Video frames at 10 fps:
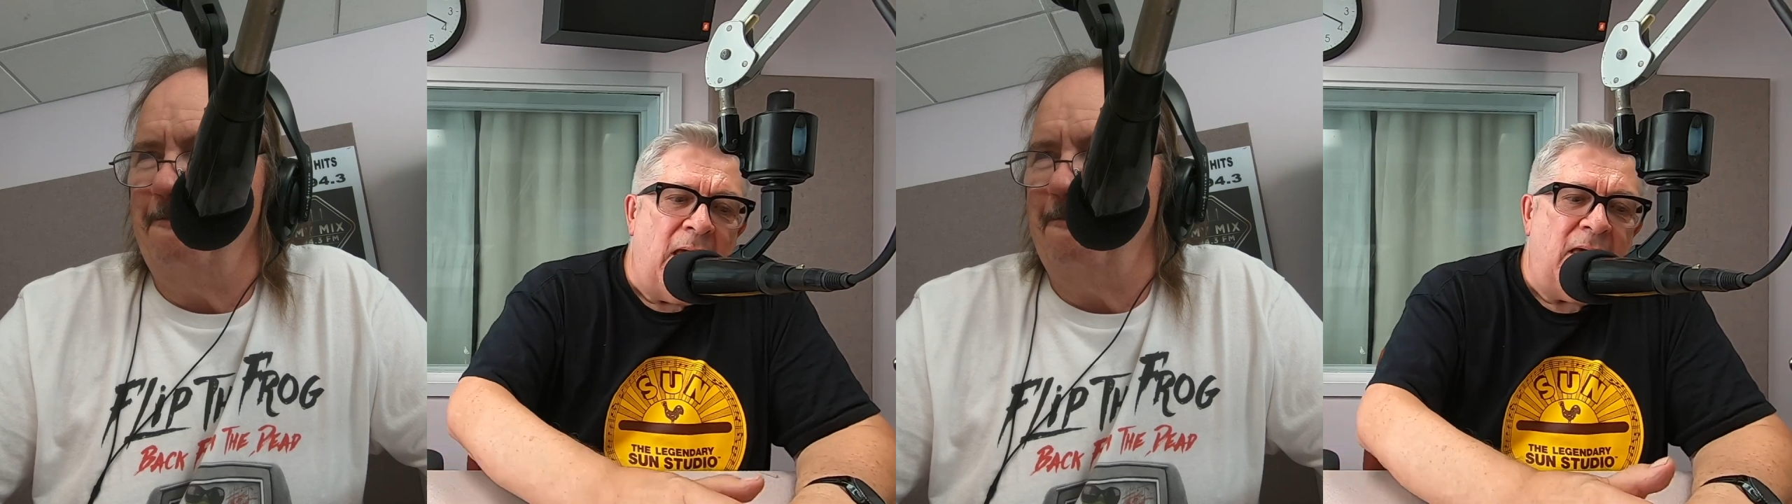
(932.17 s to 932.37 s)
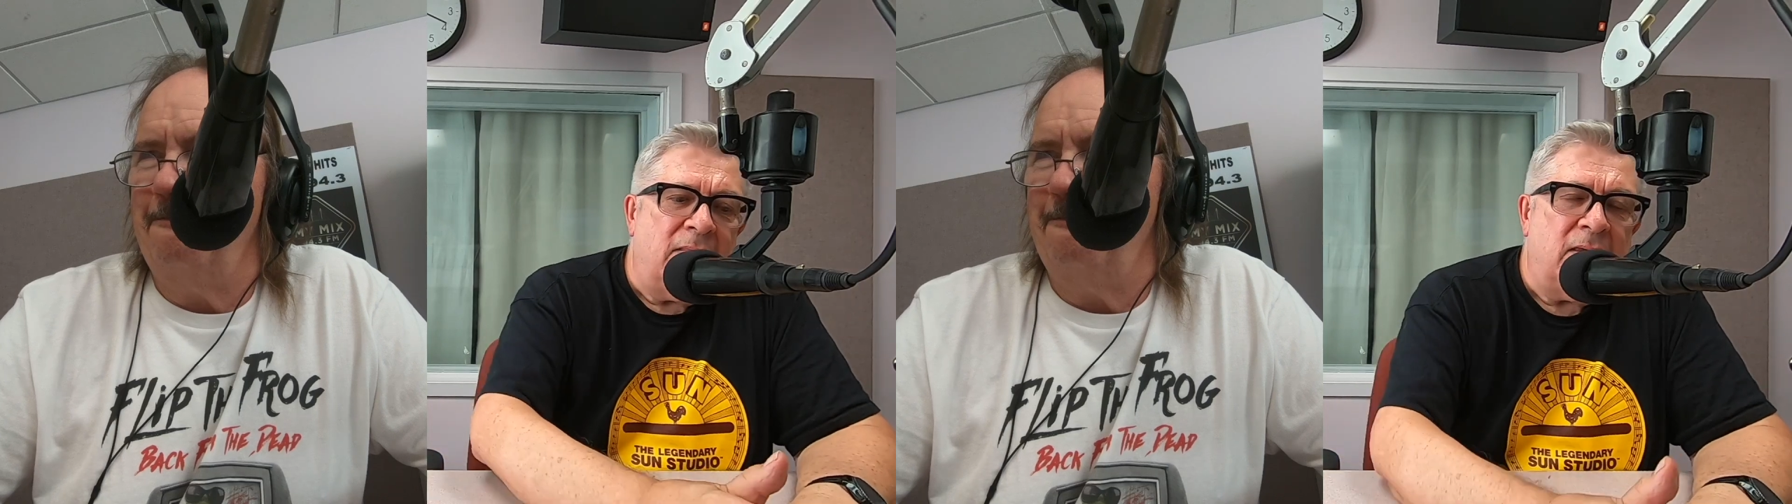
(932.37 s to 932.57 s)

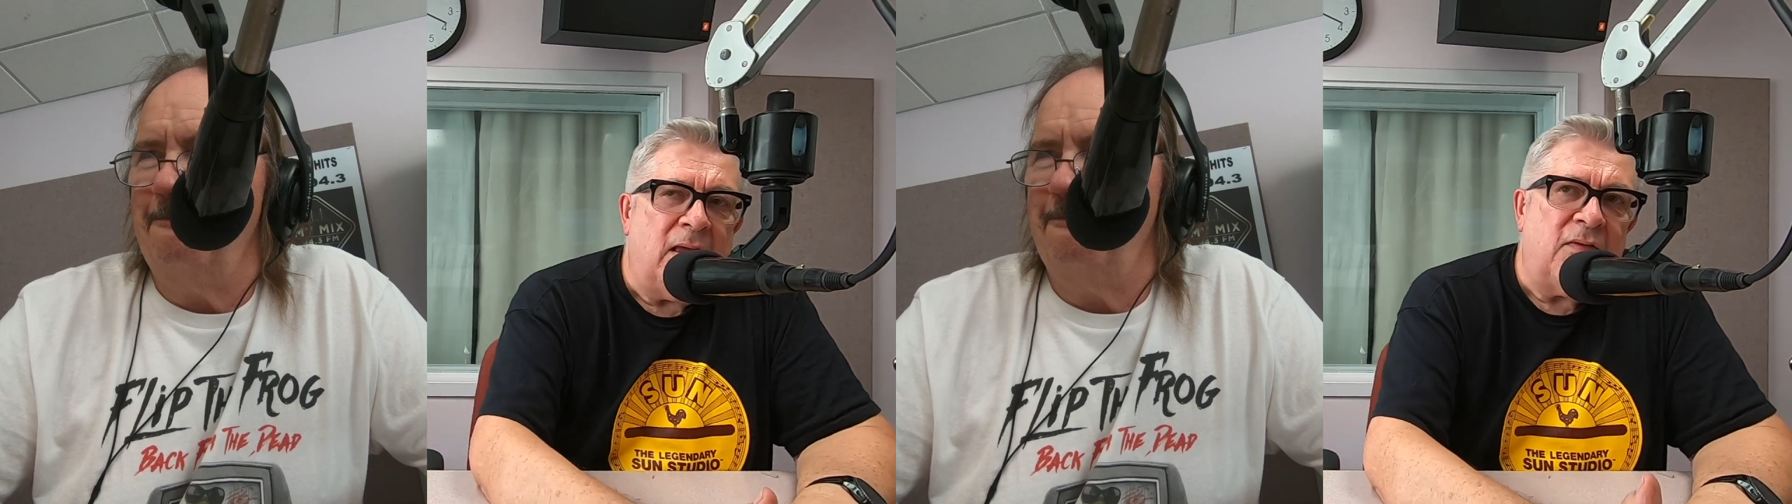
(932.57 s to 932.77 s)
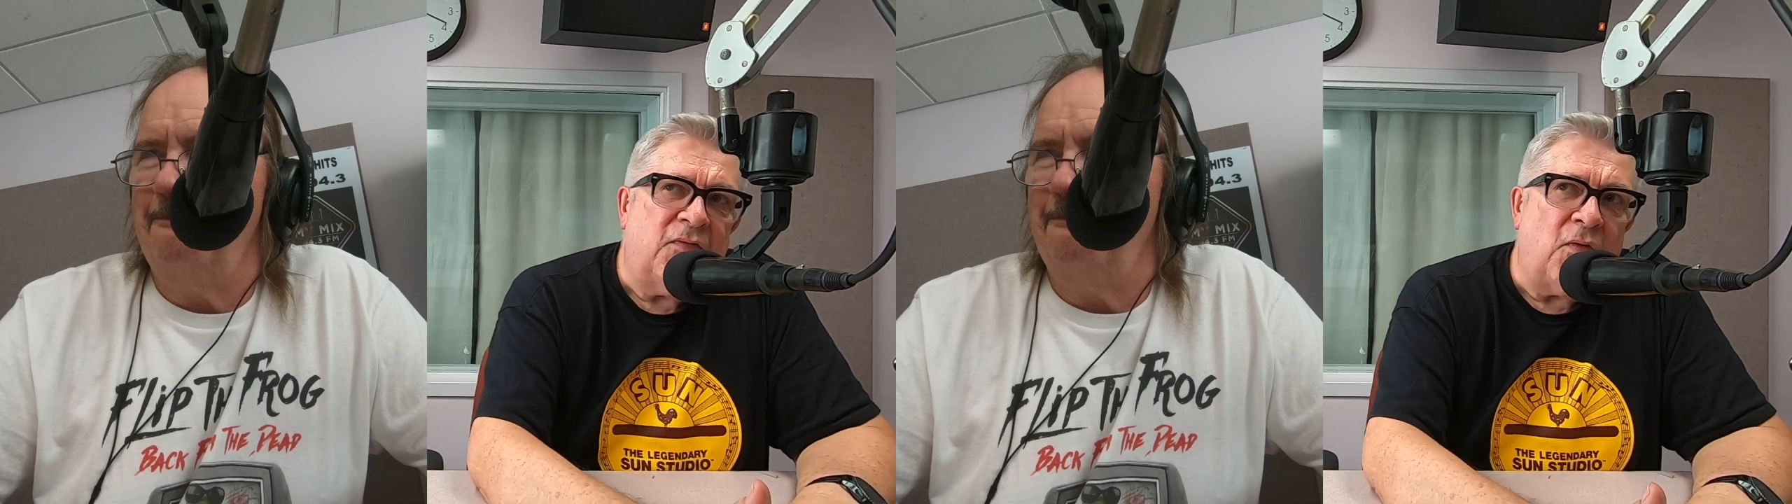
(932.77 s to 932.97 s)

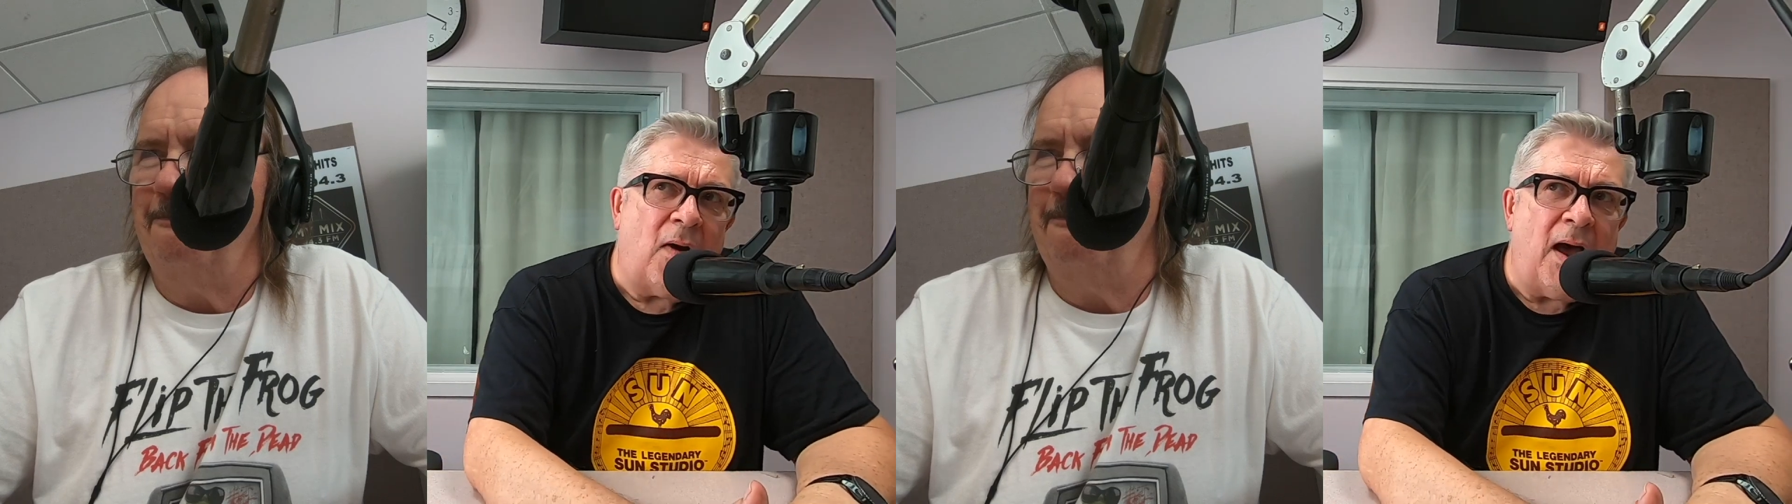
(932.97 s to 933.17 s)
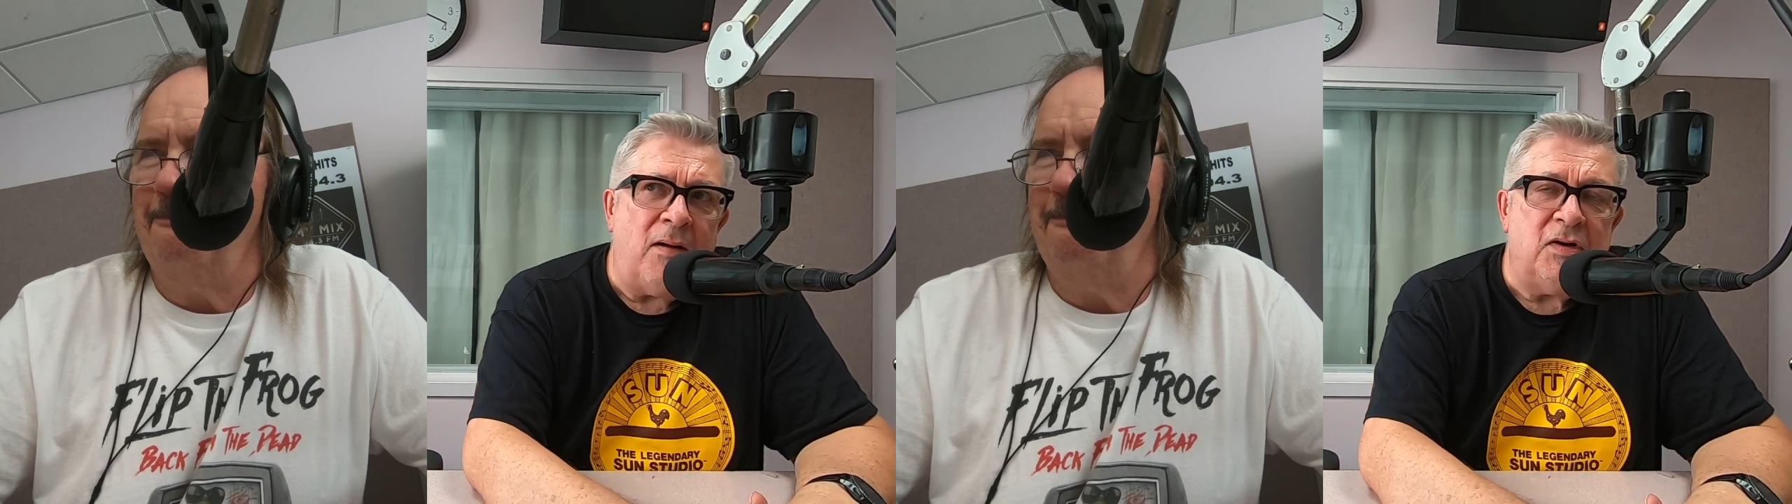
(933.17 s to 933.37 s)
And so
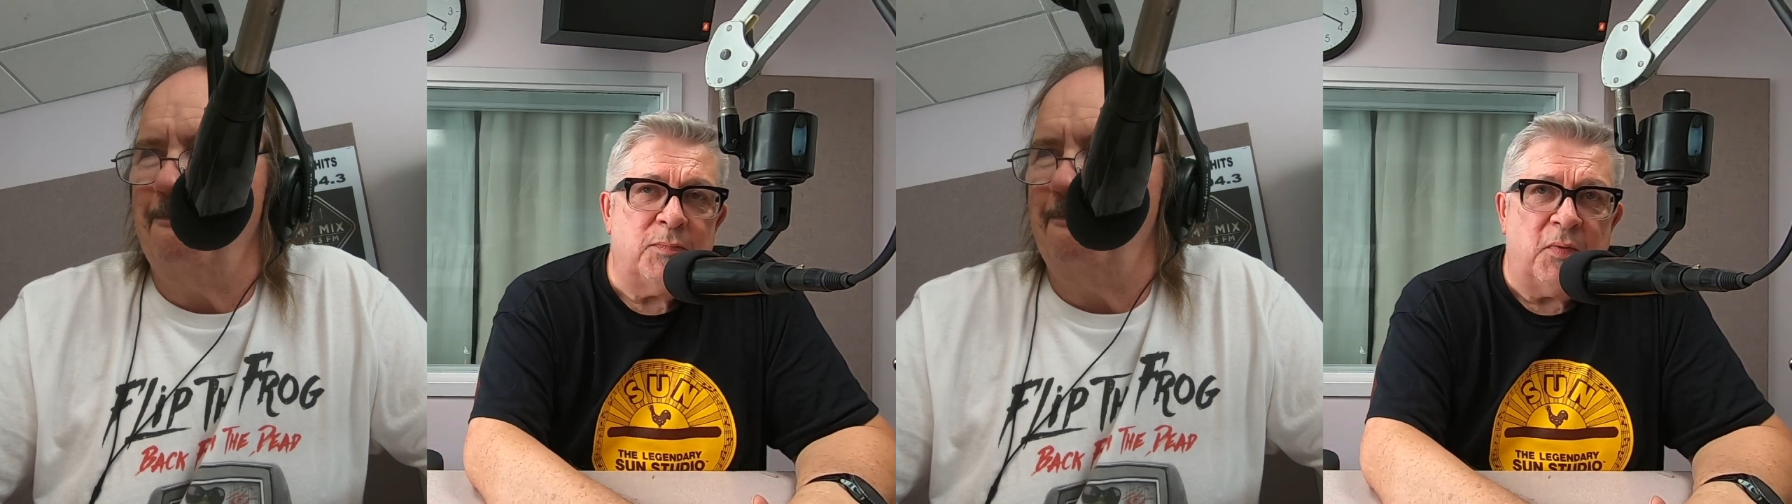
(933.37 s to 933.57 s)
I was